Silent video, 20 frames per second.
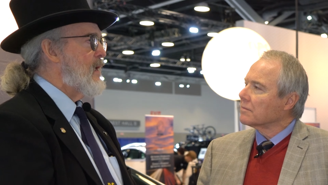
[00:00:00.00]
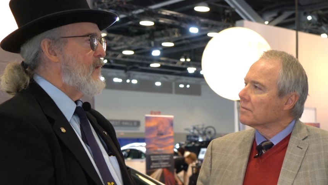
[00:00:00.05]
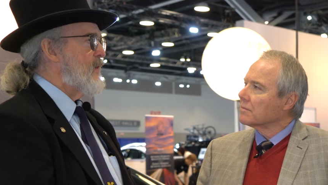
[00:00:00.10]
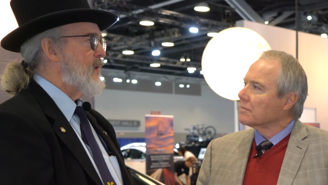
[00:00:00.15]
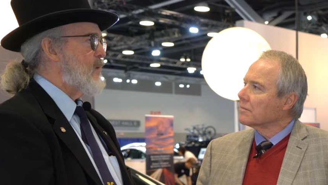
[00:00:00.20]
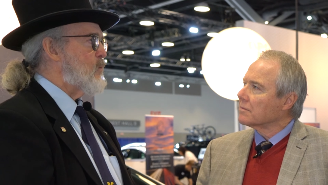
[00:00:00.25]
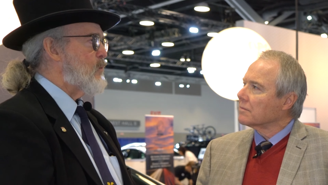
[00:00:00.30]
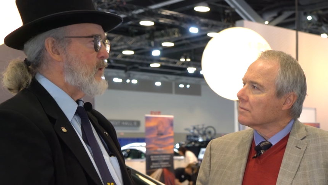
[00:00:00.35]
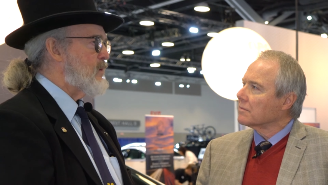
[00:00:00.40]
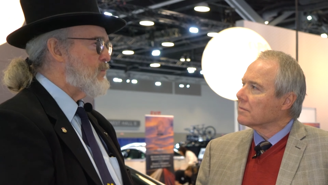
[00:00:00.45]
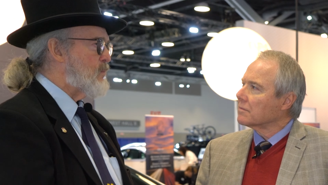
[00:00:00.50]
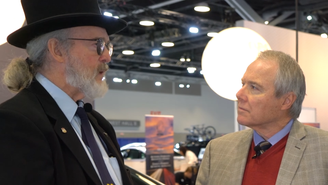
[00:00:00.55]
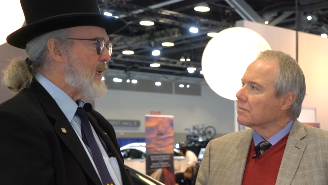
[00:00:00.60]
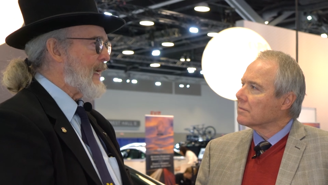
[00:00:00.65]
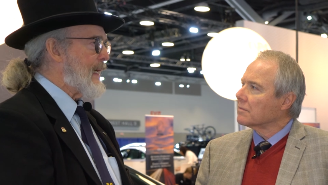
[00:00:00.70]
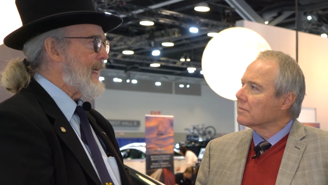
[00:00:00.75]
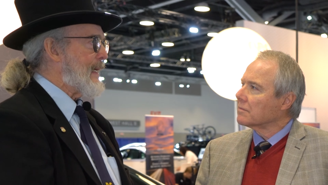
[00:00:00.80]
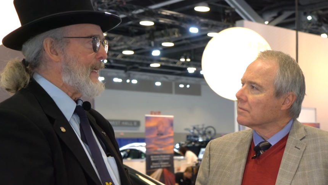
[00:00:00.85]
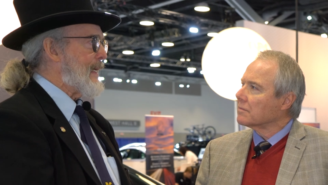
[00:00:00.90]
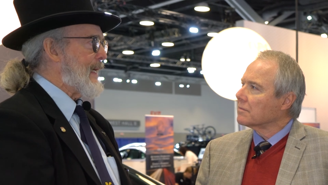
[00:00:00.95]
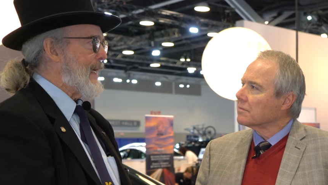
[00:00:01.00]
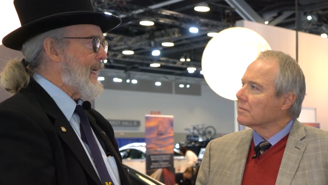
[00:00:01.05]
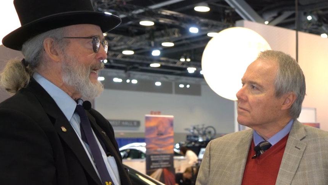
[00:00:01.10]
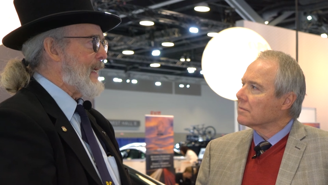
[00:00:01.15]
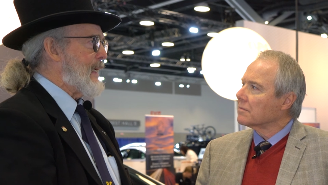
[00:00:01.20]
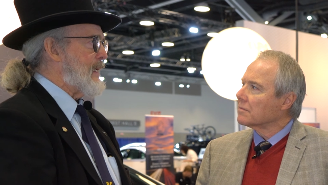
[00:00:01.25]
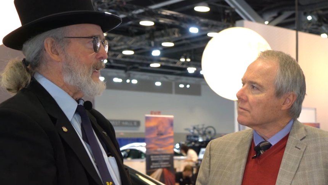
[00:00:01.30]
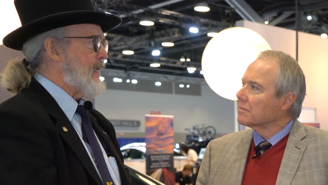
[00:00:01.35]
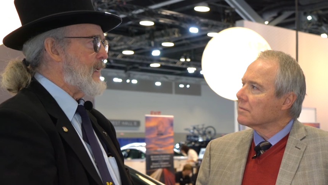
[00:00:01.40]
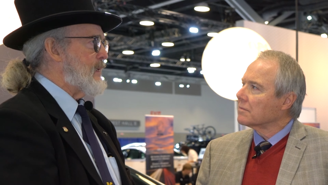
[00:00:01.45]
Speaker 1: that would buy
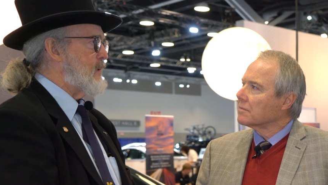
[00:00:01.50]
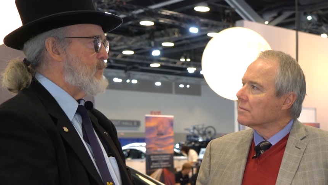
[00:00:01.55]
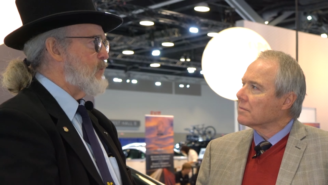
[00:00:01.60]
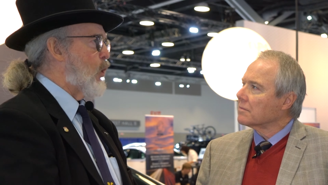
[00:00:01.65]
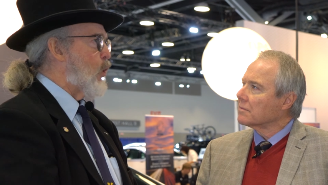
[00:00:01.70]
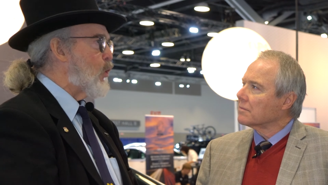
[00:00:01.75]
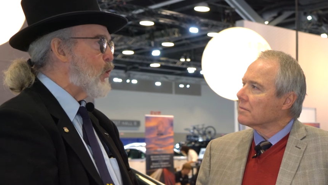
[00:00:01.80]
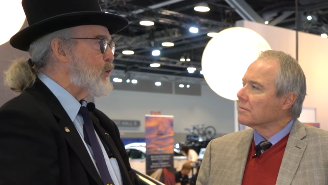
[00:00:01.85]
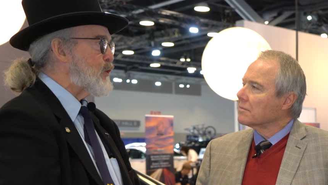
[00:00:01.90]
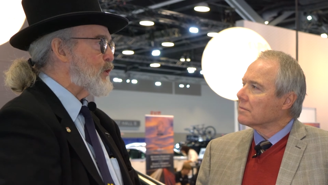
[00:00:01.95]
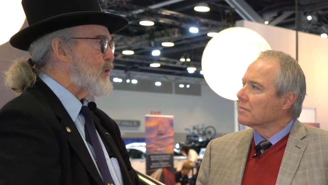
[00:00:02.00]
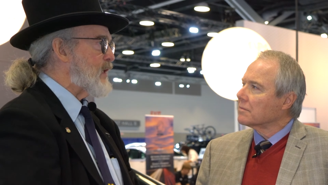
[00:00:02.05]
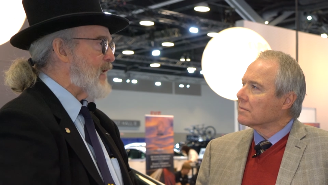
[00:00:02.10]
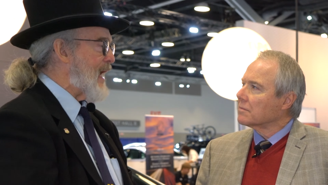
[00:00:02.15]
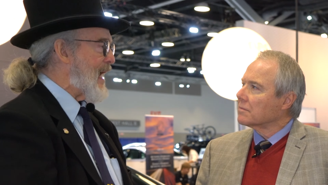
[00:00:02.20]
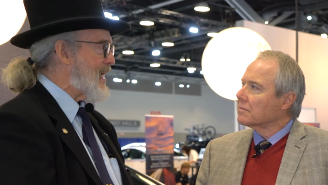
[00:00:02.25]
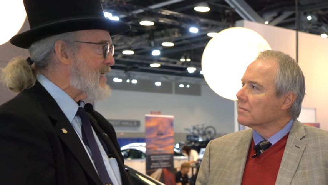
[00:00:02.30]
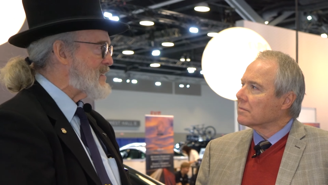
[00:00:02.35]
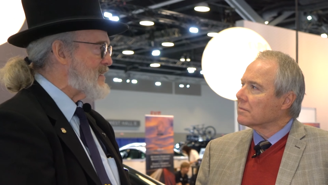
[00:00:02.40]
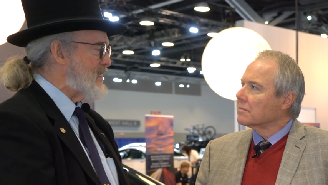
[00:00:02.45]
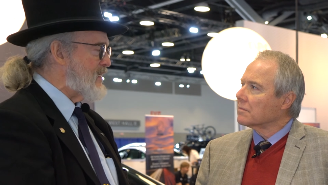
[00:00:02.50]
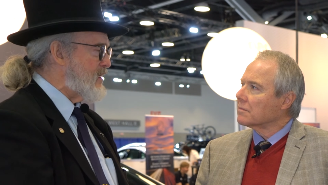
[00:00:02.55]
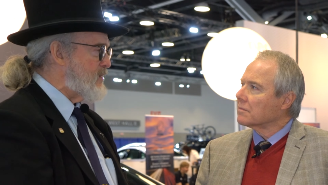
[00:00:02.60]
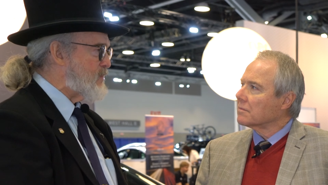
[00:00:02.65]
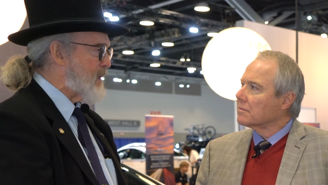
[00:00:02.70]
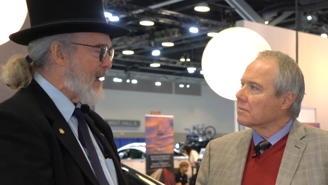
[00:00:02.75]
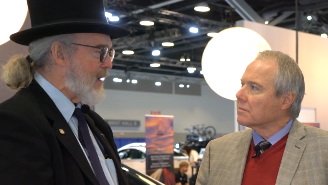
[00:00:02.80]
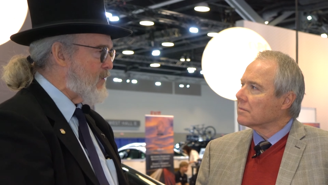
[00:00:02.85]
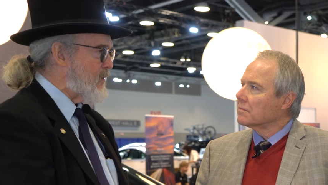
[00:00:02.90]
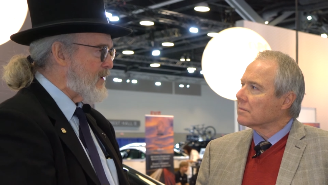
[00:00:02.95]
a older gasoline
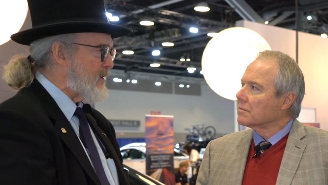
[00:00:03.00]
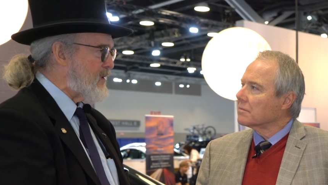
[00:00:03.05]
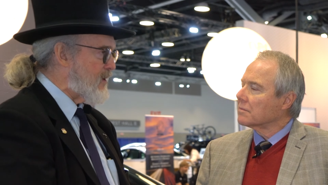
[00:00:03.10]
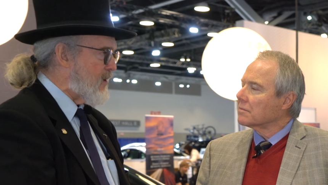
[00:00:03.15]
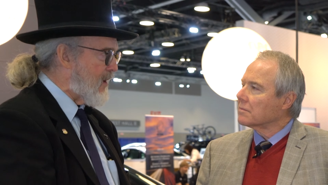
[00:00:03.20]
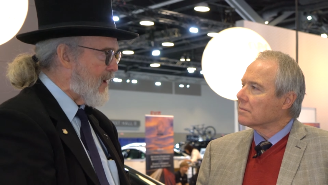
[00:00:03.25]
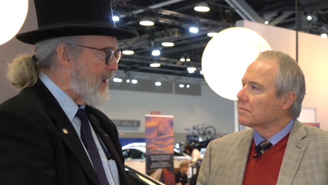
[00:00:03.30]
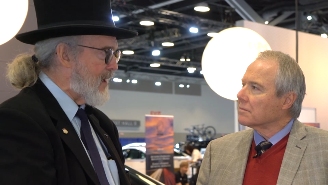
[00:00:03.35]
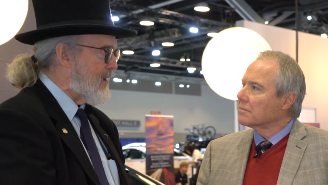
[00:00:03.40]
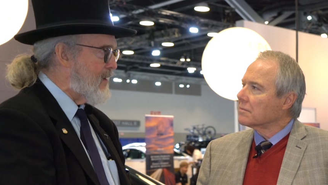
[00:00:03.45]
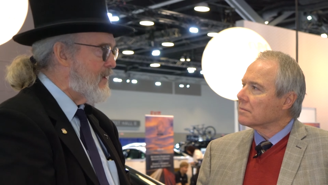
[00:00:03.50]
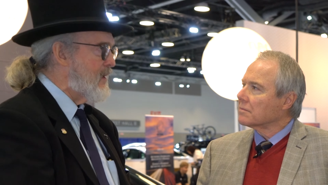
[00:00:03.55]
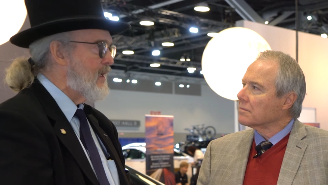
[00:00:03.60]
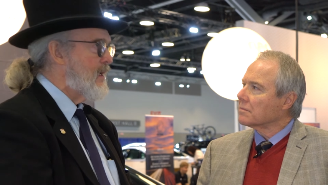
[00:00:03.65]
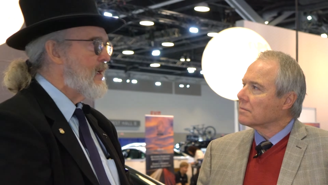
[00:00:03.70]
powered car,